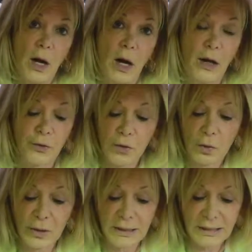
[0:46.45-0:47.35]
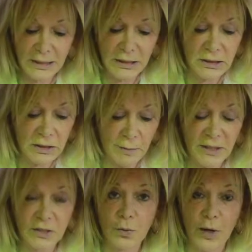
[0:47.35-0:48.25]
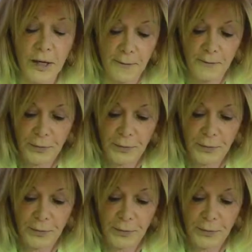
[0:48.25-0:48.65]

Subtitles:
on growing seeds the best way,